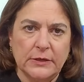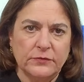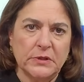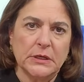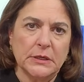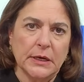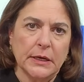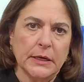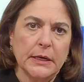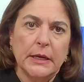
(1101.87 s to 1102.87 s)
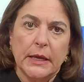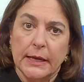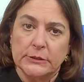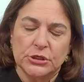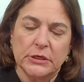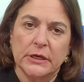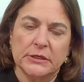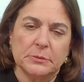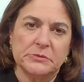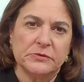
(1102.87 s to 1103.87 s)
of the ancient
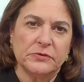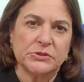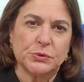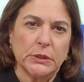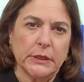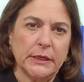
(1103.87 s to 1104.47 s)
kingdoms of Israel.